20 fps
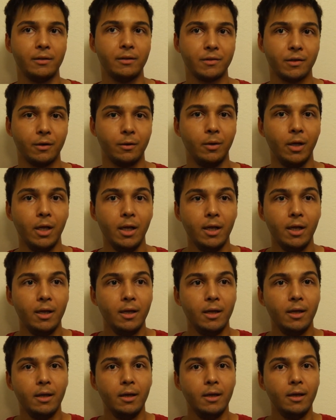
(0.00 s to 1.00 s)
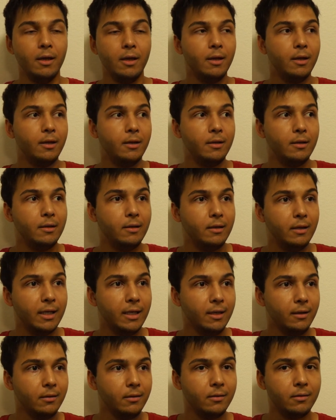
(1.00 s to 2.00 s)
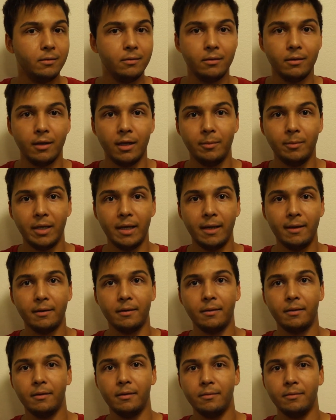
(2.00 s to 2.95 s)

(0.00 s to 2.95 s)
So yeah, glad to be back.